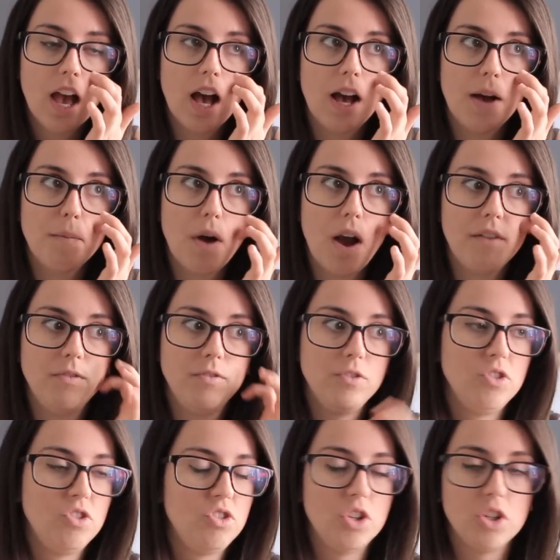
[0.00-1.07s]
I've
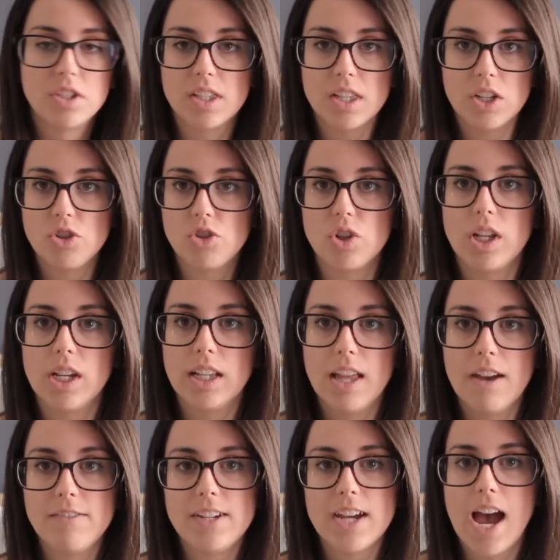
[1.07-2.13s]
just literally
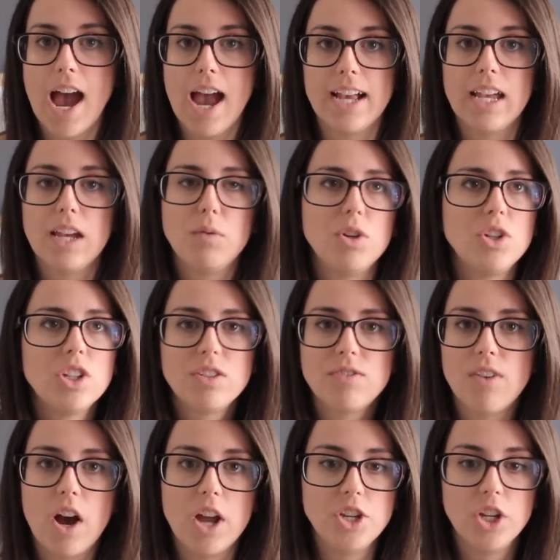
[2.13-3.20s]
left it hanging, which is
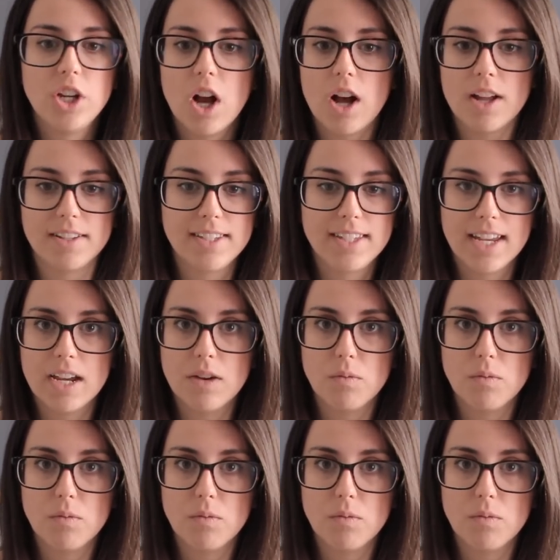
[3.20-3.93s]
fine, you can't see